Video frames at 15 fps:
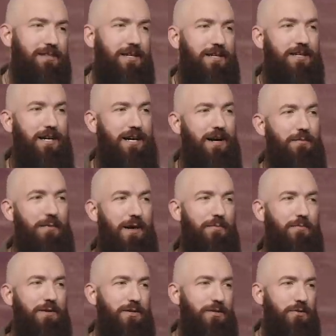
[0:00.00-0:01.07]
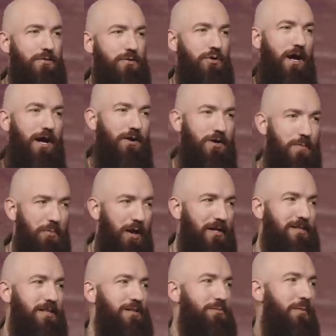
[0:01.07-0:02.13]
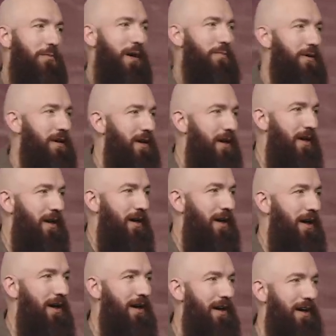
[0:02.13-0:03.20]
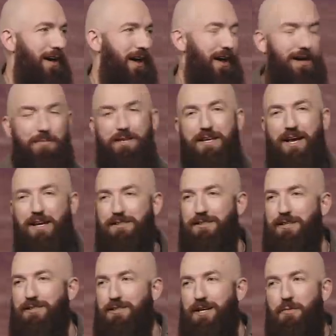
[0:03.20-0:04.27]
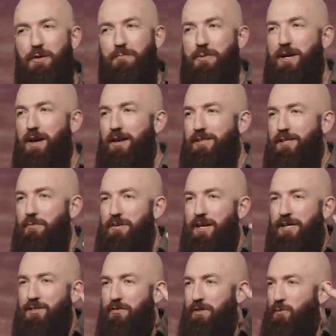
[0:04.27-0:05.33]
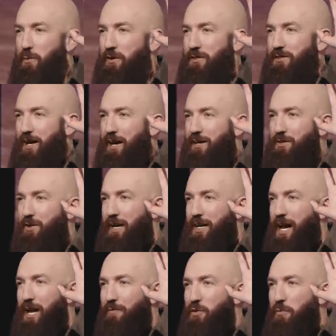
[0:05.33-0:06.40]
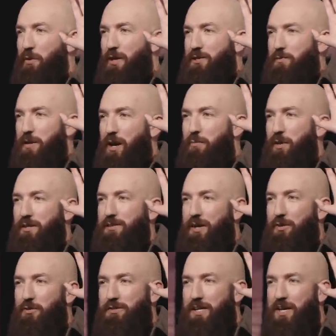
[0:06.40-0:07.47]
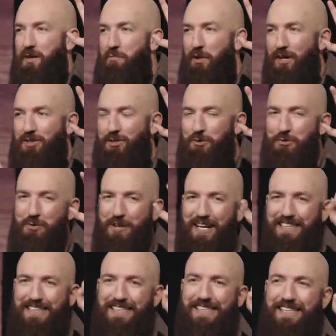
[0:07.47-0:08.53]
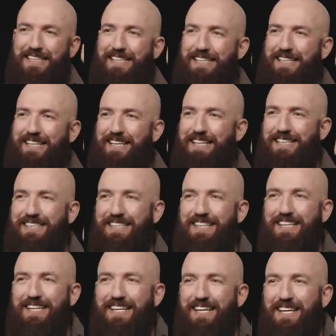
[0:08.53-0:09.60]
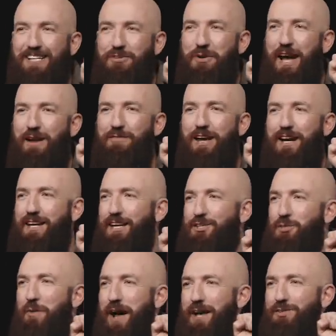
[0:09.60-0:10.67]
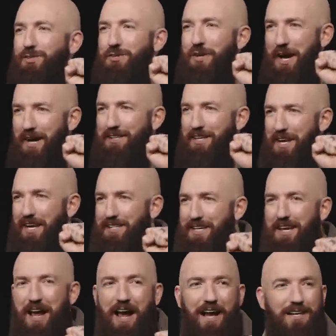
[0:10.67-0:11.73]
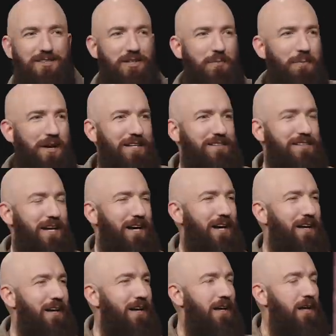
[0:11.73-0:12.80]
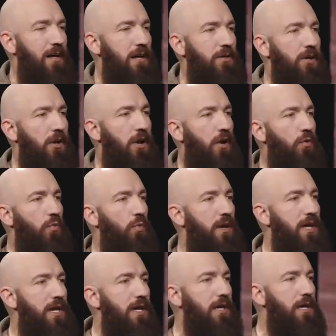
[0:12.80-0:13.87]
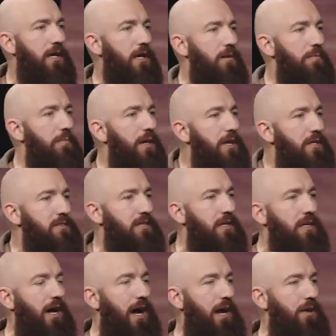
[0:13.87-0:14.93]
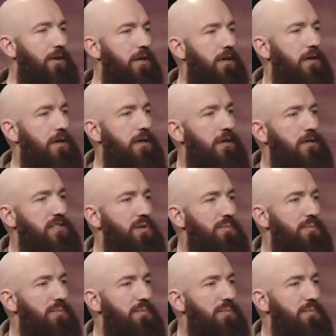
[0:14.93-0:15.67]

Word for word: and uh, maybe, you, I know you blessed this, but maybe how many guys, let's come on, be honest, how many guys have experienced that? You're like, God, if you bless me, I'll bless others. And he blessed you, and you're like, you have not because you asked not. And I did ask, but uh, no, no, we committed to God to